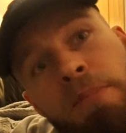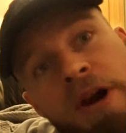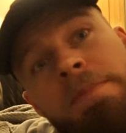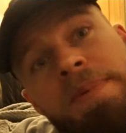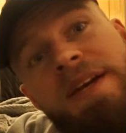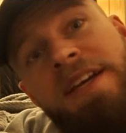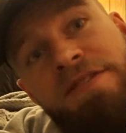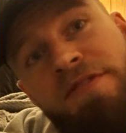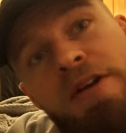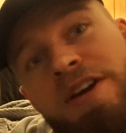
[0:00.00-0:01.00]
Prep
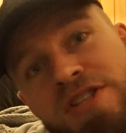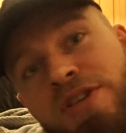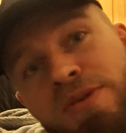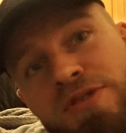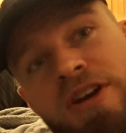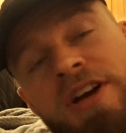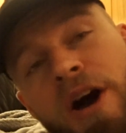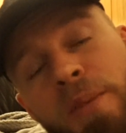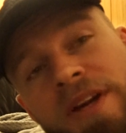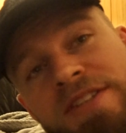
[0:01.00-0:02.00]
is very soon, so I
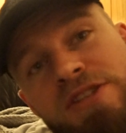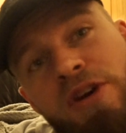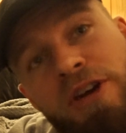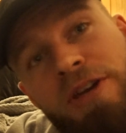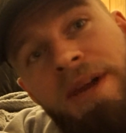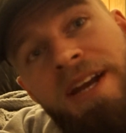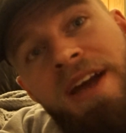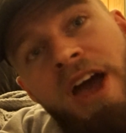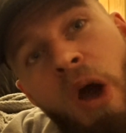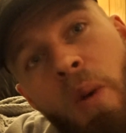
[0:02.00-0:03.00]
can't wait to
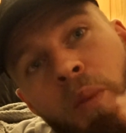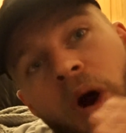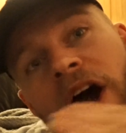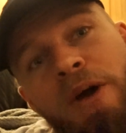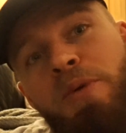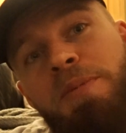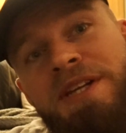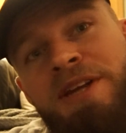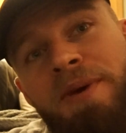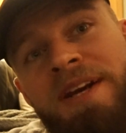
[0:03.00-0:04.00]
document what I will
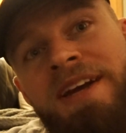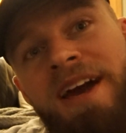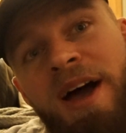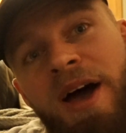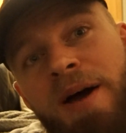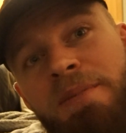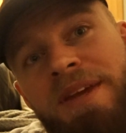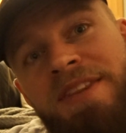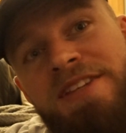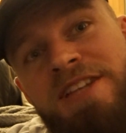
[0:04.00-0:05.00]
be doing
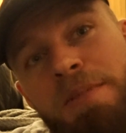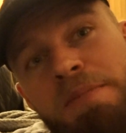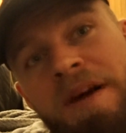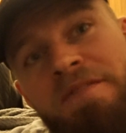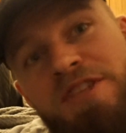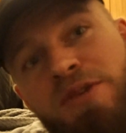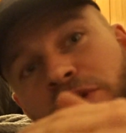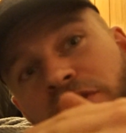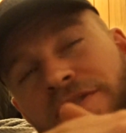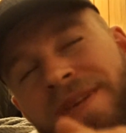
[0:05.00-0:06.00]
in these coming months in
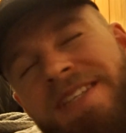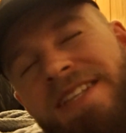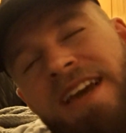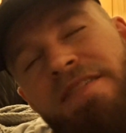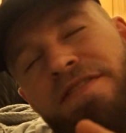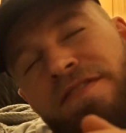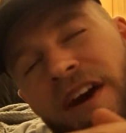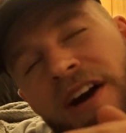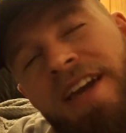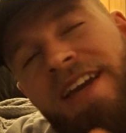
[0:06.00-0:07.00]
order for me to get
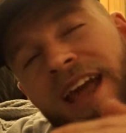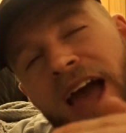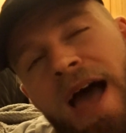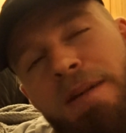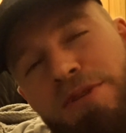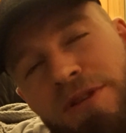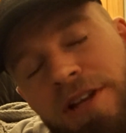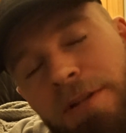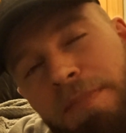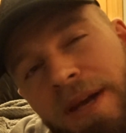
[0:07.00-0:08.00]
fucking
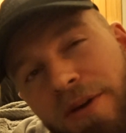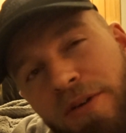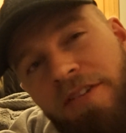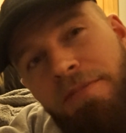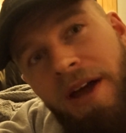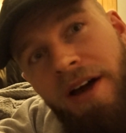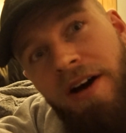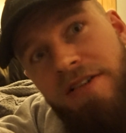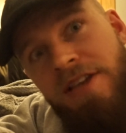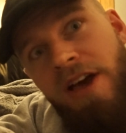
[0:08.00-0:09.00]
absolutely peeled off my
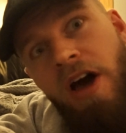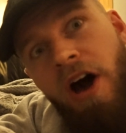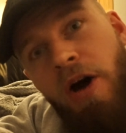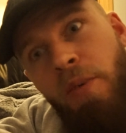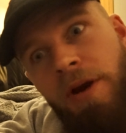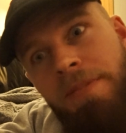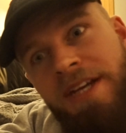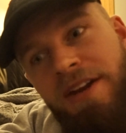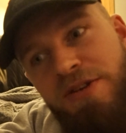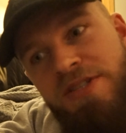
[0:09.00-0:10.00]
ass. I want to be,
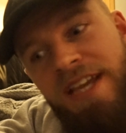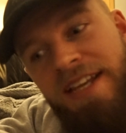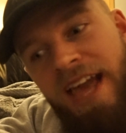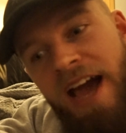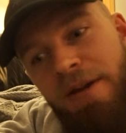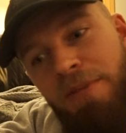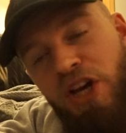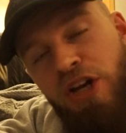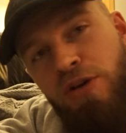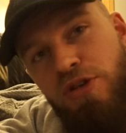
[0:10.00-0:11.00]
you know, sitting down and
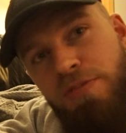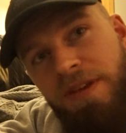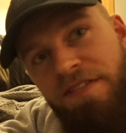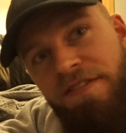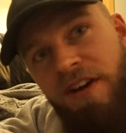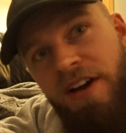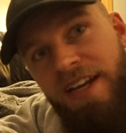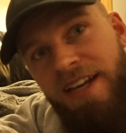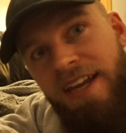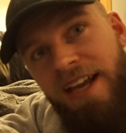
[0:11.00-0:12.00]
my glutes be
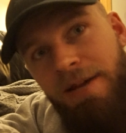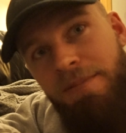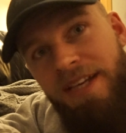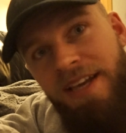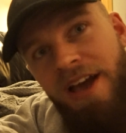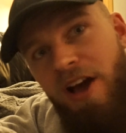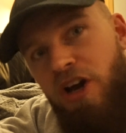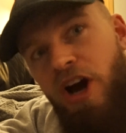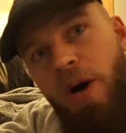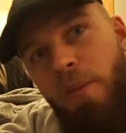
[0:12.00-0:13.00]
fucking killing me.
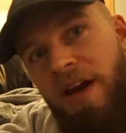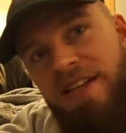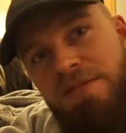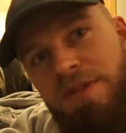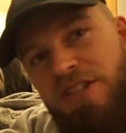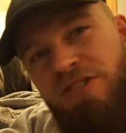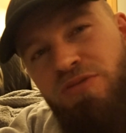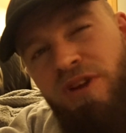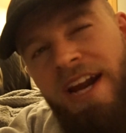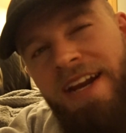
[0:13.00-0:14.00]
Can't wait to be
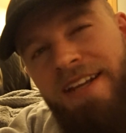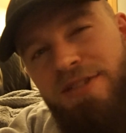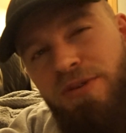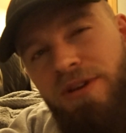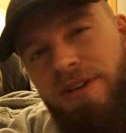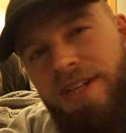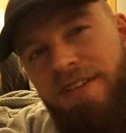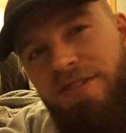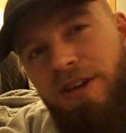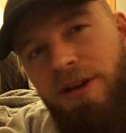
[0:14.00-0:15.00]
grainy sort of
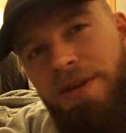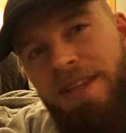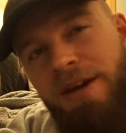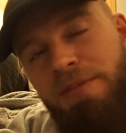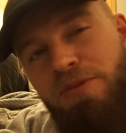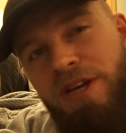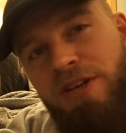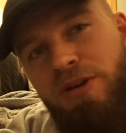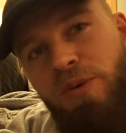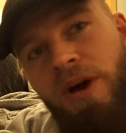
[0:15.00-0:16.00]
looking, if you know what I mean. That would be really
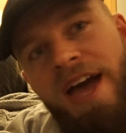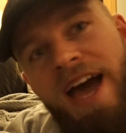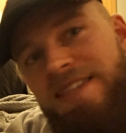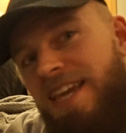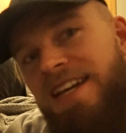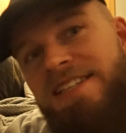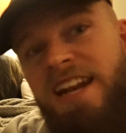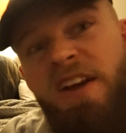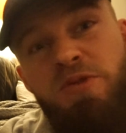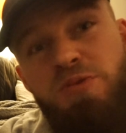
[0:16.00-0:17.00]
cool. And take it
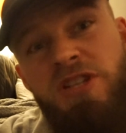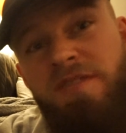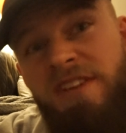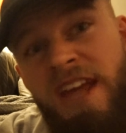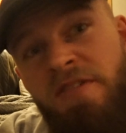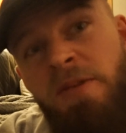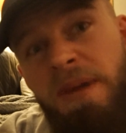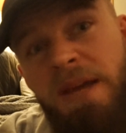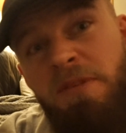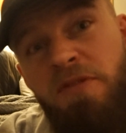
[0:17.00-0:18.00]
to levels which I've never
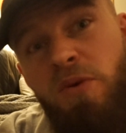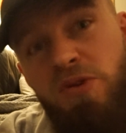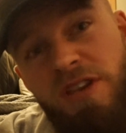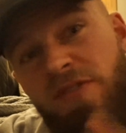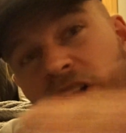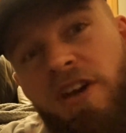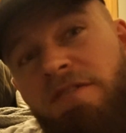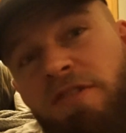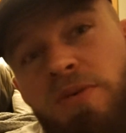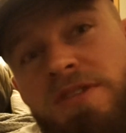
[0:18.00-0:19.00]
been before. So if you're
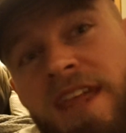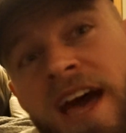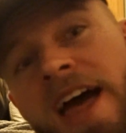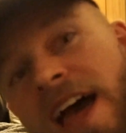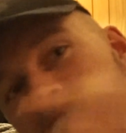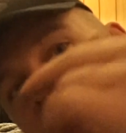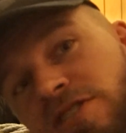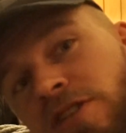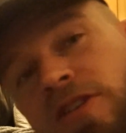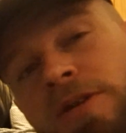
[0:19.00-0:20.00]
looking forward to that, let
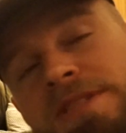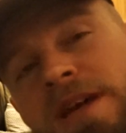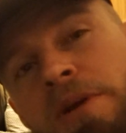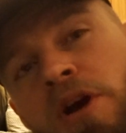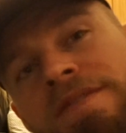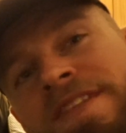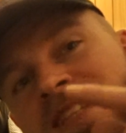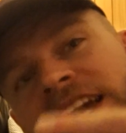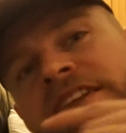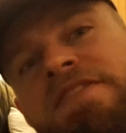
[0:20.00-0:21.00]
us know in the comments down below. If
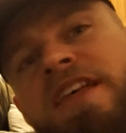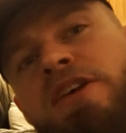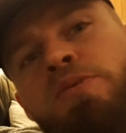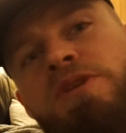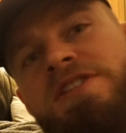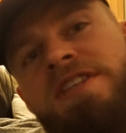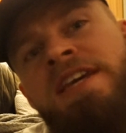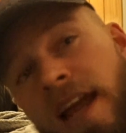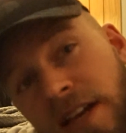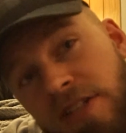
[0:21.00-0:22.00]
there's anything that you want to
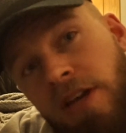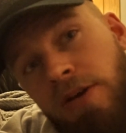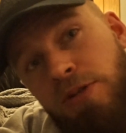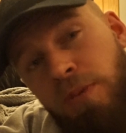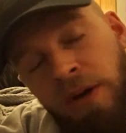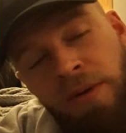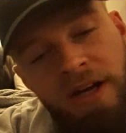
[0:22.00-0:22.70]
see, let us know as well.